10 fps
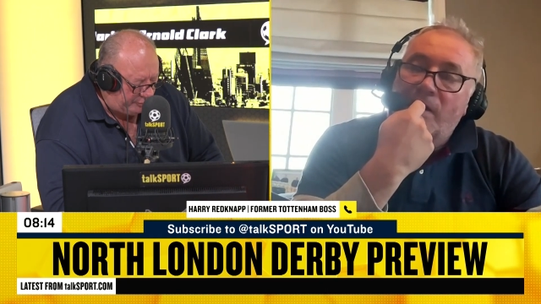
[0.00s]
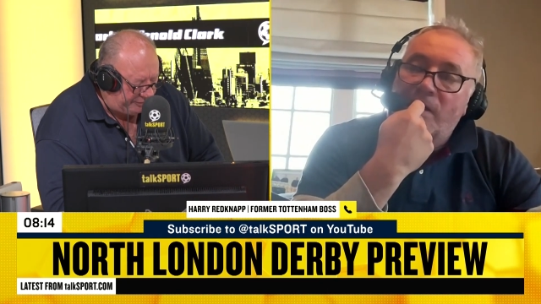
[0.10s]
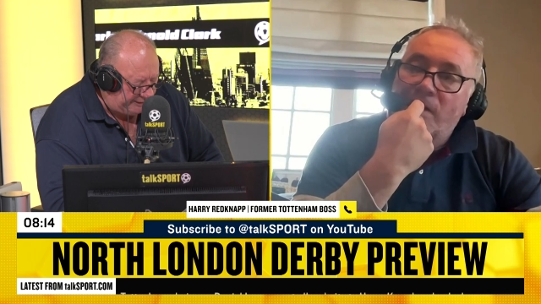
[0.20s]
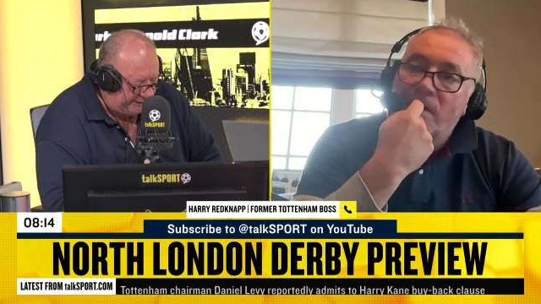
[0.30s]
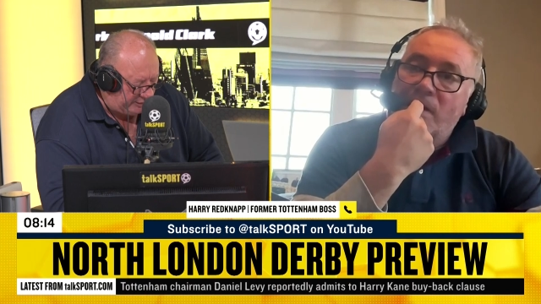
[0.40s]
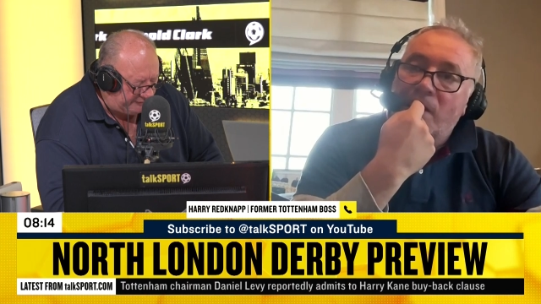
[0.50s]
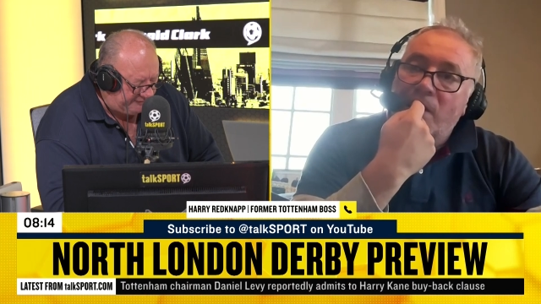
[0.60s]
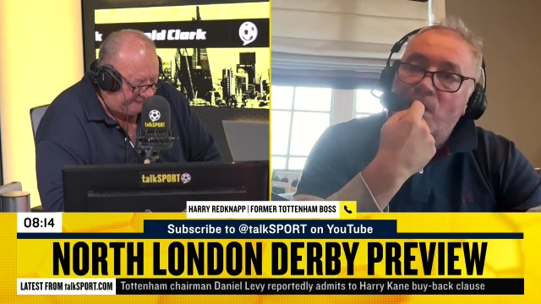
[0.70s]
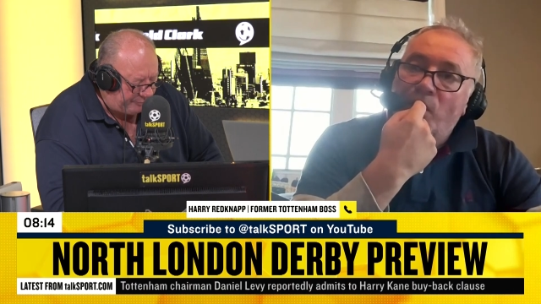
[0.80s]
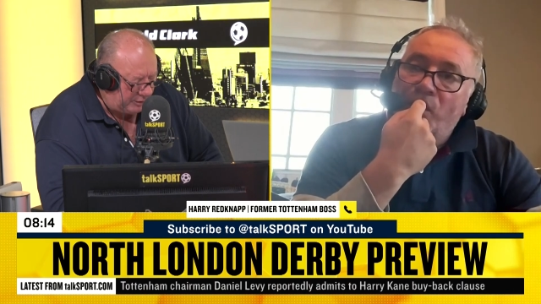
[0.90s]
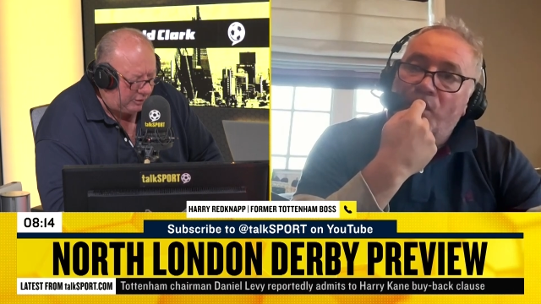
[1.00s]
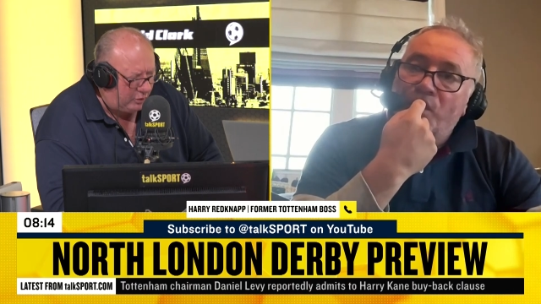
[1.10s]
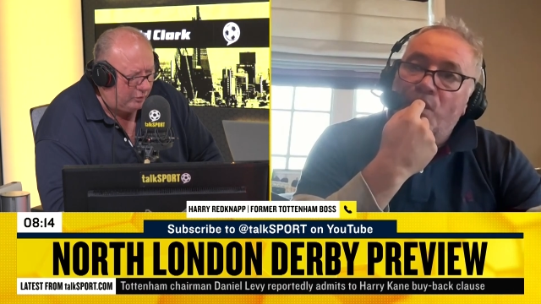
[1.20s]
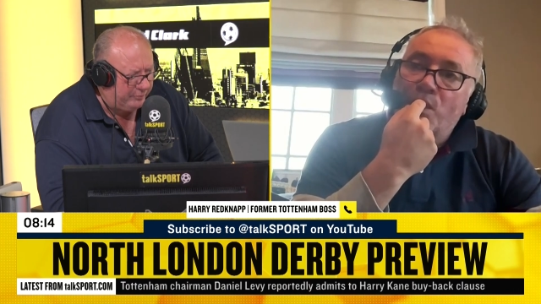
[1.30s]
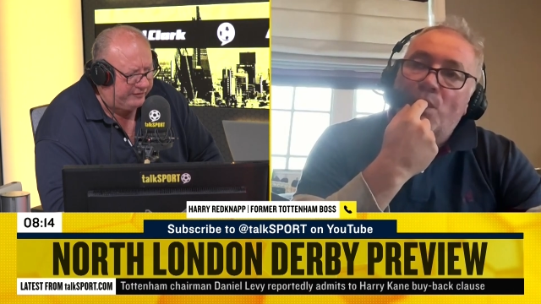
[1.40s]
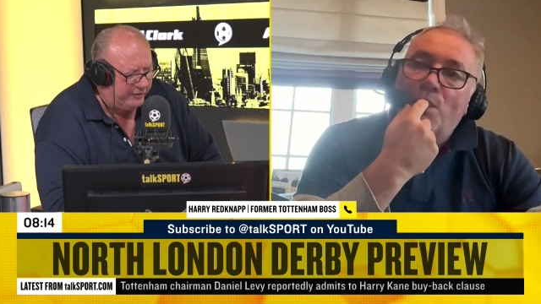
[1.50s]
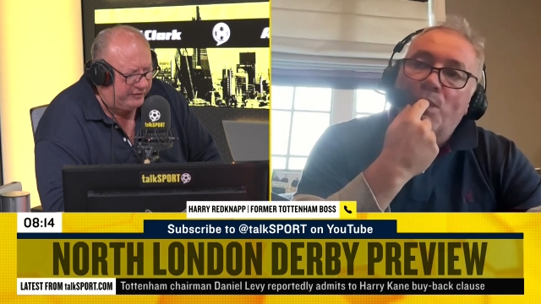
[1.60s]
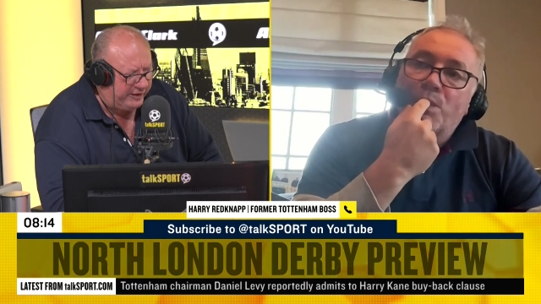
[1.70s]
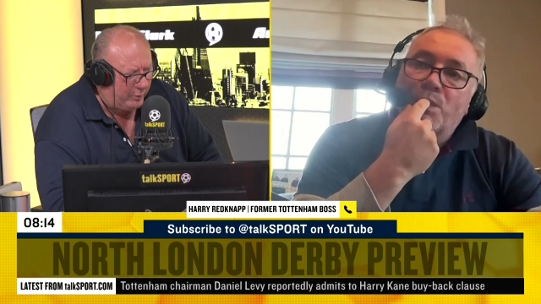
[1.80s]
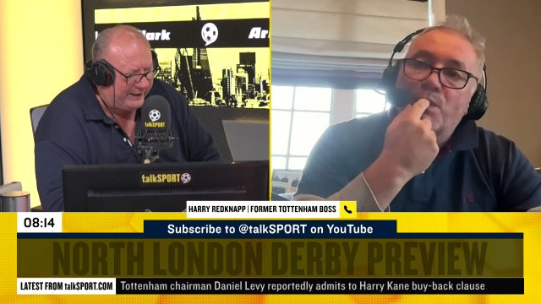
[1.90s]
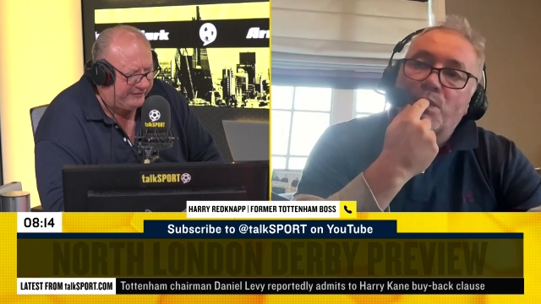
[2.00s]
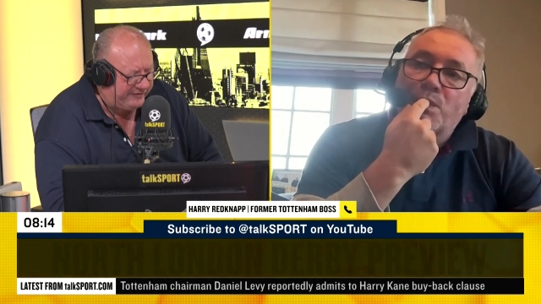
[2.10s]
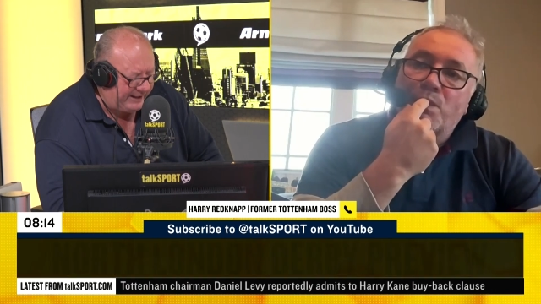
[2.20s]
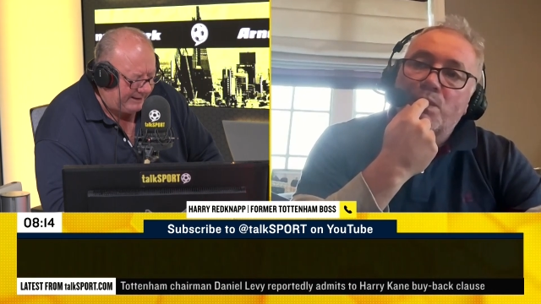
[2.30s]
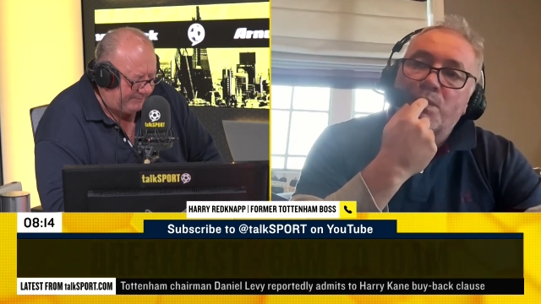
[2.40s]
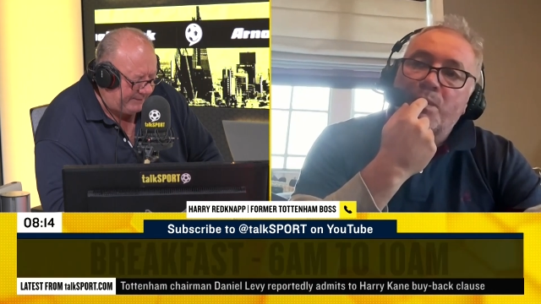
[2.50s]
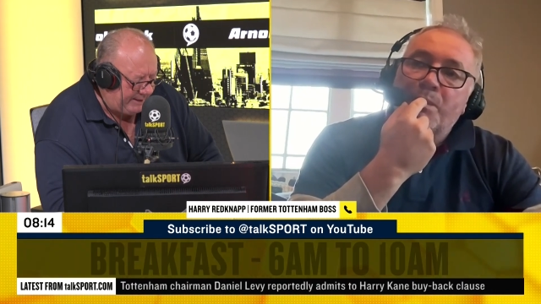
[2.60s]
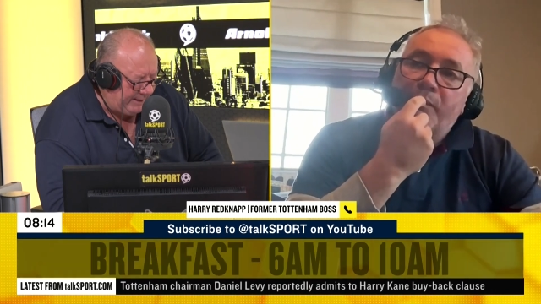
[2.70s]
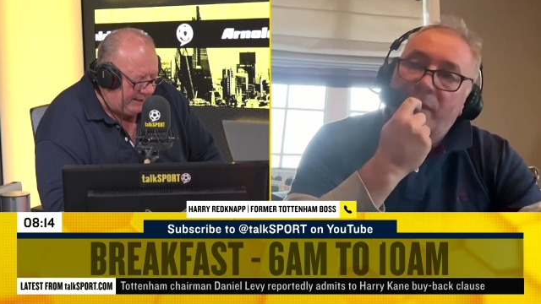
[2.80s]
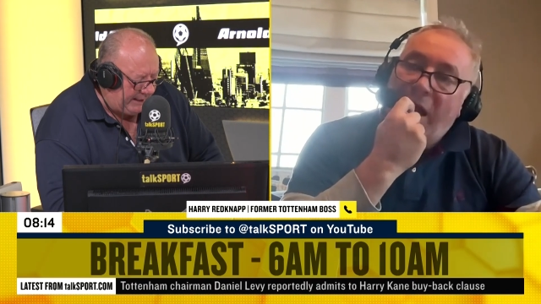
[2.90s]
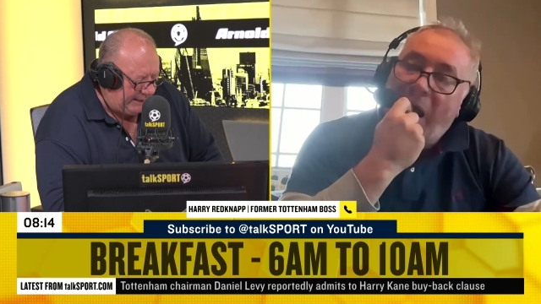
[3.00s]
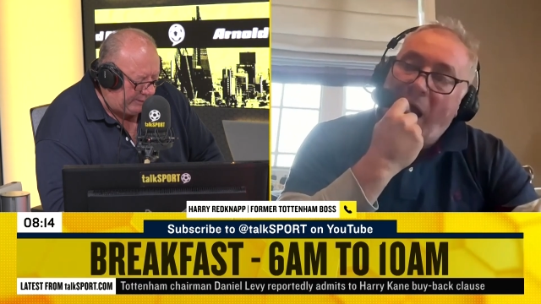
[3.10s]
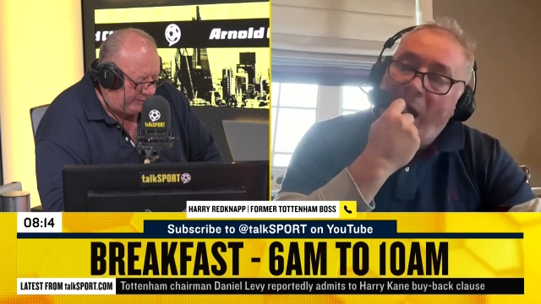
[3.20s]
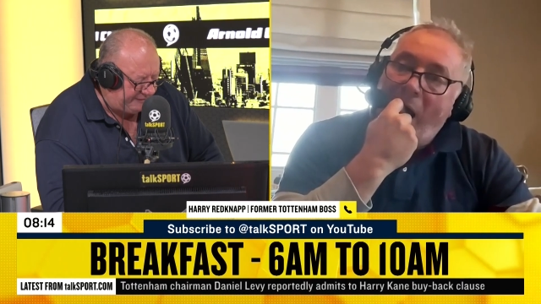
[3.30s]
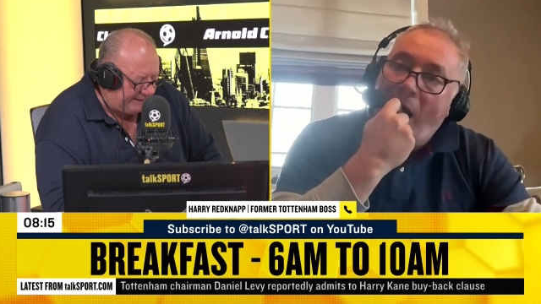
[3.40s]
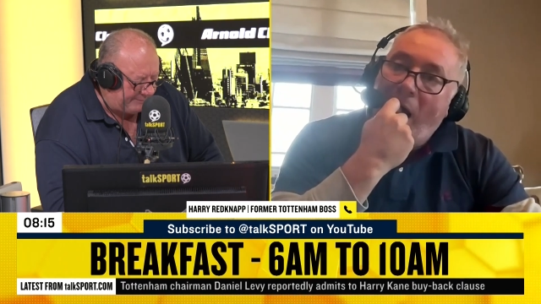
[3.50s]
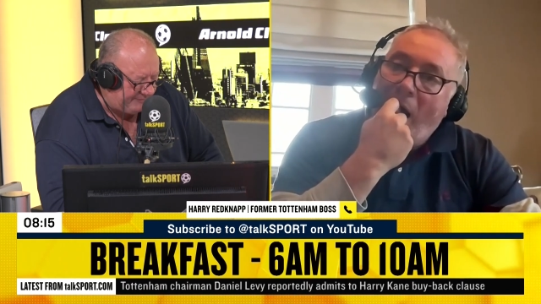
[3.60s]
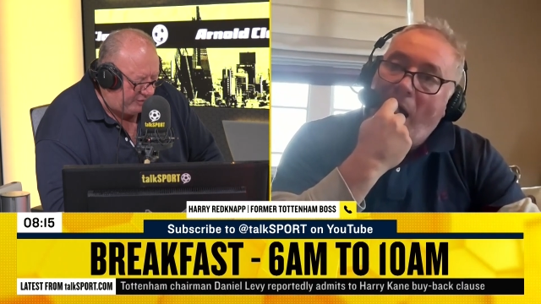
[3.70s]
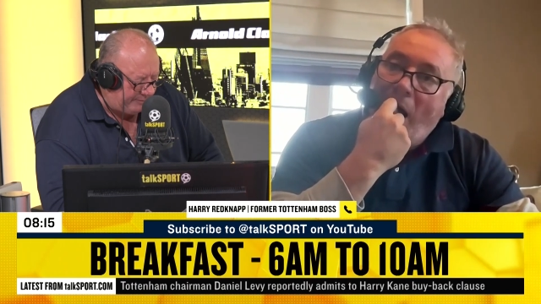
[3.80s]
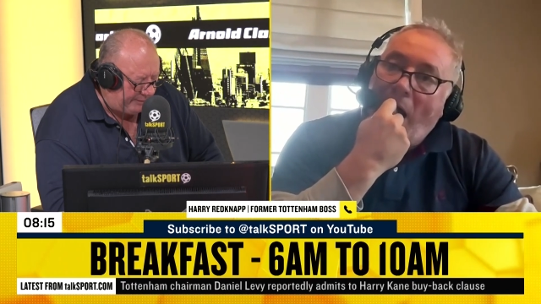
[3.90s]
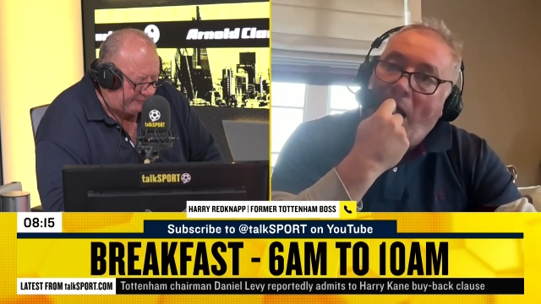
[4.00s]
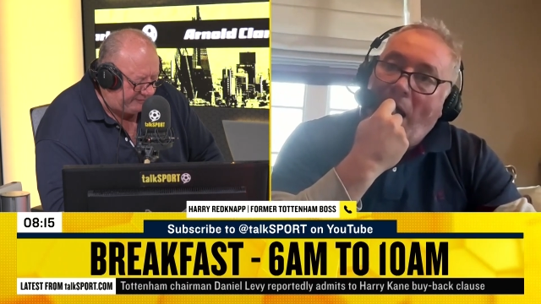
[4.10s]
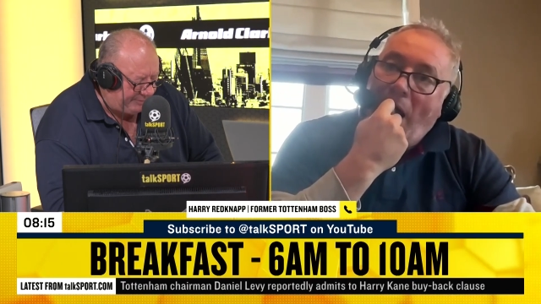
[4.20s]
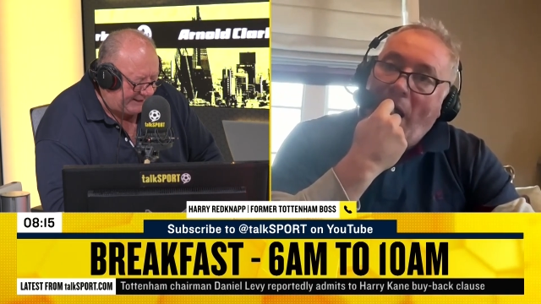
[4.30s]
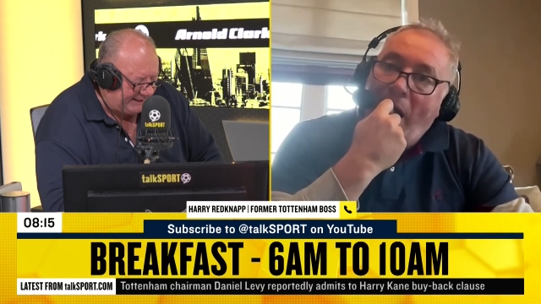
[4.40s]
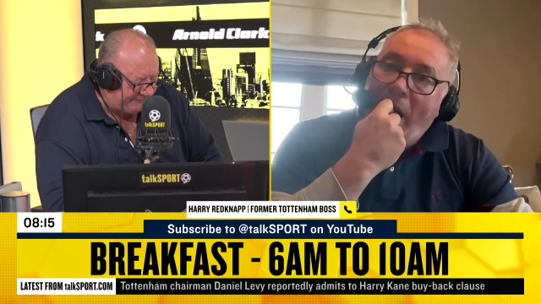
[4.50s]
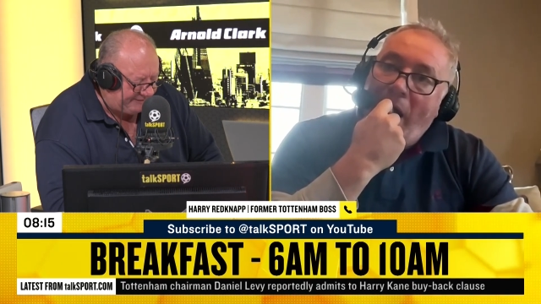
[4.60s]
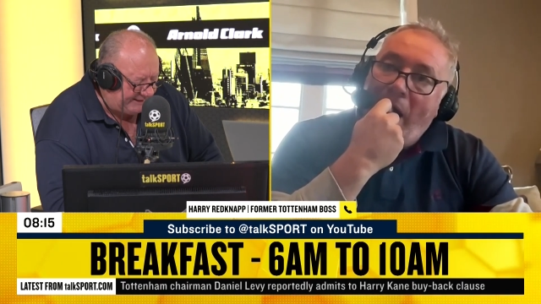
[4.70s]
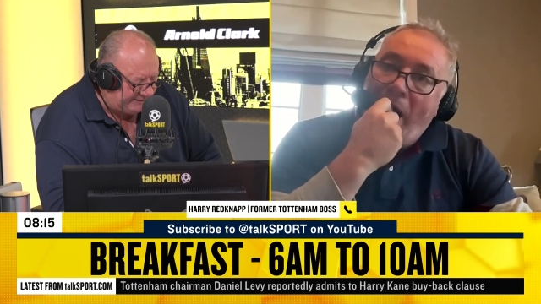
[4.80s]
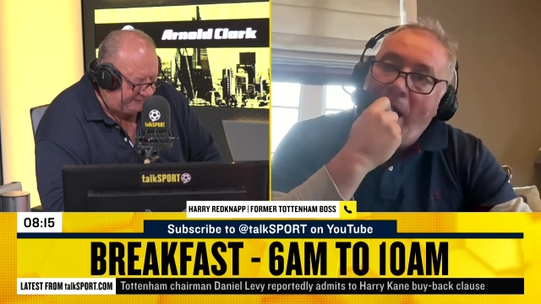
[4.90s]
Speaker 1: three horse. Liverpool at home to your West Ham. Uh, West Ham have got to bounce back after that